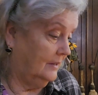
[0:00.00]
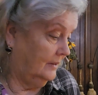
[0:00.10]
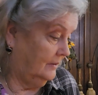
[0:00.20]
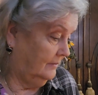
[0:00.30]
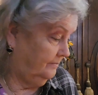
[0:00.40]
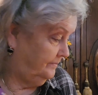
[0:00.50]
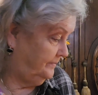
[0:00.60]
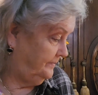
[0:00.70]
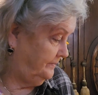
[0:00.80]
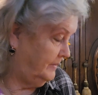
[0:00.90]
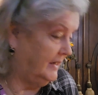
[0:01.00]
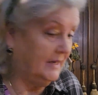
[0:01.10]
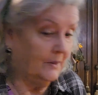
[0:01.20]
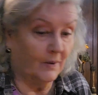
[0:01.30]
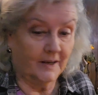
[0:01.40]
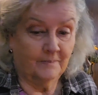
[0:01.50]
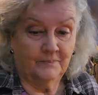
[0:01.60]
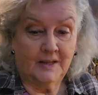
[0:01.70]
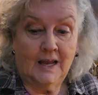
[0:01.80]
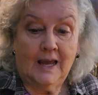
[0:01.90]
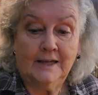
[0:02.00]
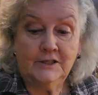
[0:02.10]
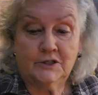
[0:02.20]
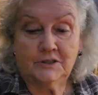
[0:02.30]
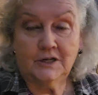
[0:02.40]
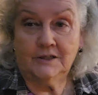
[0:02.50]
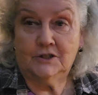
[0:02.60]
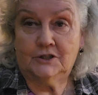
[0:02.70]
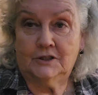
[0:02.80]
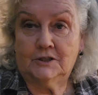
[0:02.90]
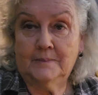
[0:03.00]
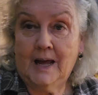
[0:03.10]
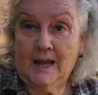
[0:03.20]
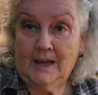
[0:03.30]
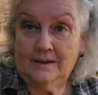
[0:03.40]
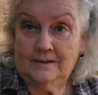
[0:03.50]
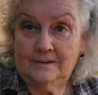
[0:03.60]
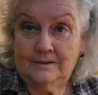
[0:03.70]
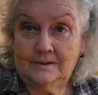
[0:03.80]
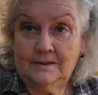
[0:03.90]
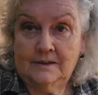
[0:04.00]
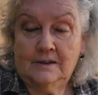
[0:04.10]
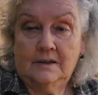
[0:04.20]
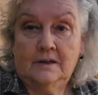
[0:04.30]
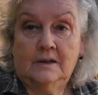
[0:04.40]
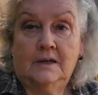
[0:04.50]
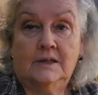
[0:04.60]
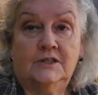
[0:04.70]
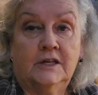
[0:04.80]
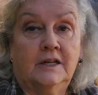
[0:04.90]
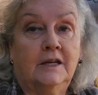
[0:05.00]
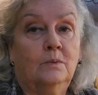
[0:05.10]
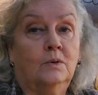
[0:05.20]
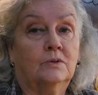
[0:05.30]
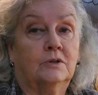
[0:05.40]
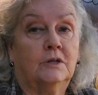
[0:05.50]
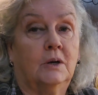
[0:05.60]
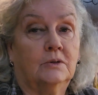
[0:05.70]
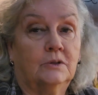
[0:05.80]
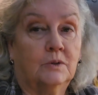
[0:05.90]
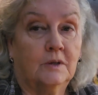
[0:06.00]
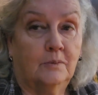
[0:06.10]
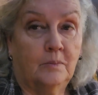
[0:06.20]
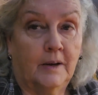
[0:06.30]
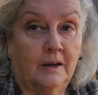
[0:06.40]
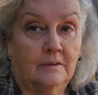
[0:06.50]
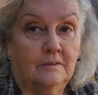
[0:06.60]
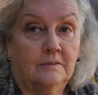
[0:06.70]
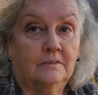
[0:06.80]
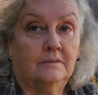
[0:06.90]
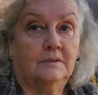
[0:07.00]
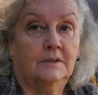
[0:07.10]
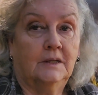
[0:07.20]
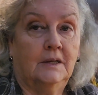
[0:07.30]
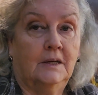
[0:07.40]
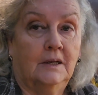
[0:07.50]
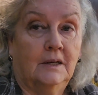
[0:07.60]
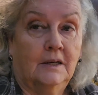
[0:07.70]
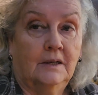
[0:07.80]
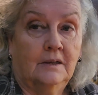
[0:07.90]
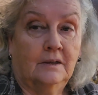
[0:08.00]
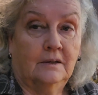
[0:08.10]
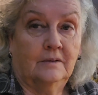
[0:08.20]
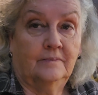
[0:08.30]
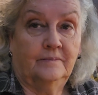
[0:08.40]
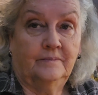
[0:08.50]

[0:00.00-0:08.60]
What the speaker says: Um, but anyway, he's changed his mind and said he wants to talk to Trump about uh,